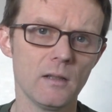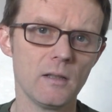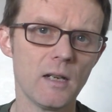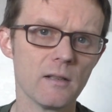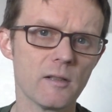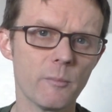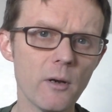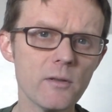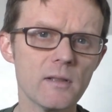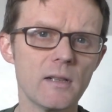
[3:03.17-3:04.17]
Yet,
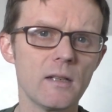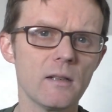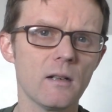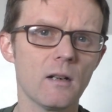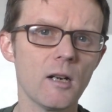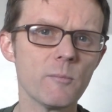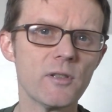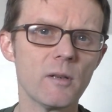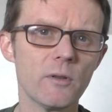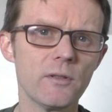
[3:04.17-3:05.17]
supposedly, I'm
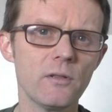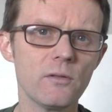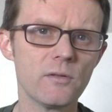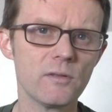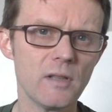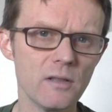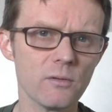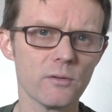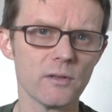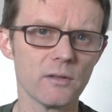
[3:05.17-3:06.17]
someone who's
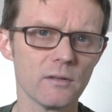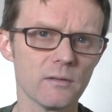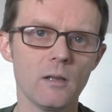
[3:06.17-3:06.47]
disordered.